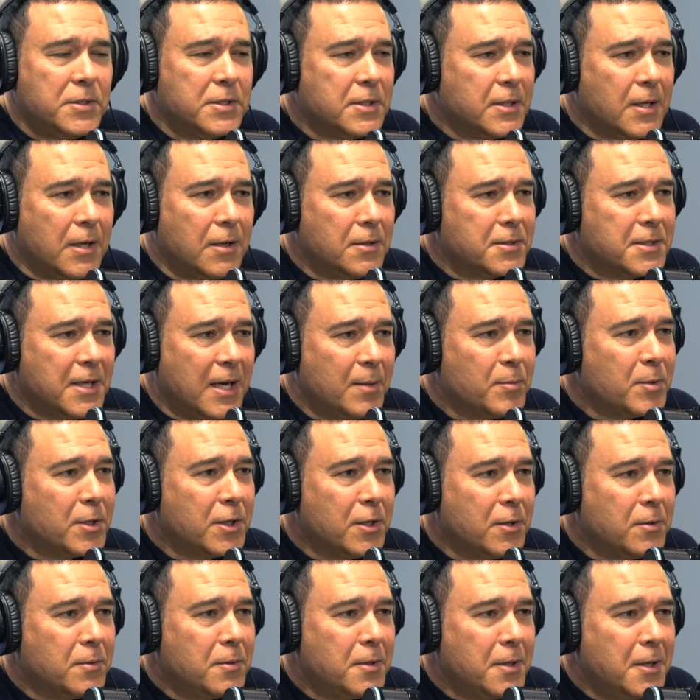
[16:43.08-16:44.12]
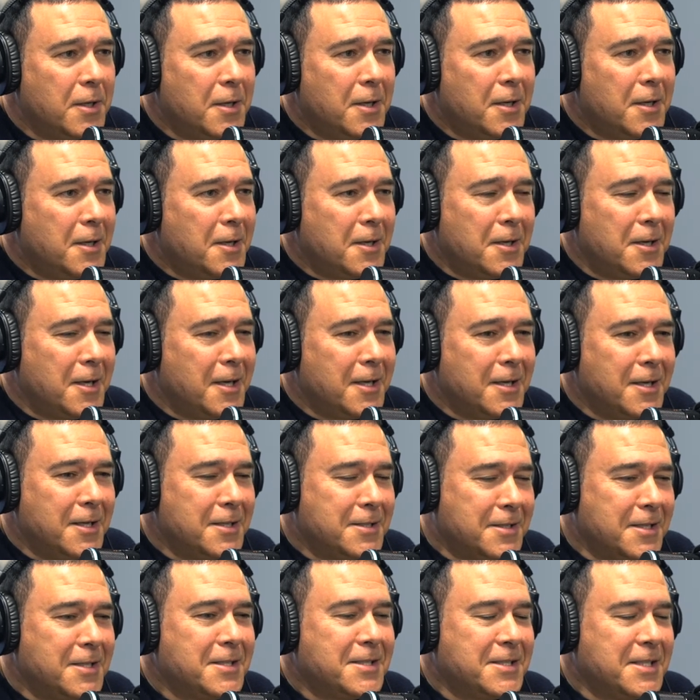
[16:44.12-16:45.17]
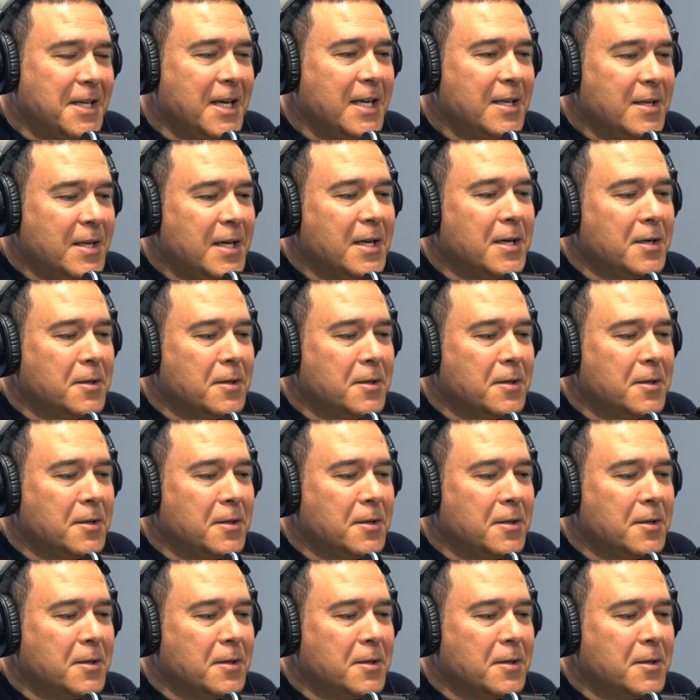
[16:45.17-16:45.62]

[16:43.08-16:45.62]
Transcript: which is a long time ago. And it's insane.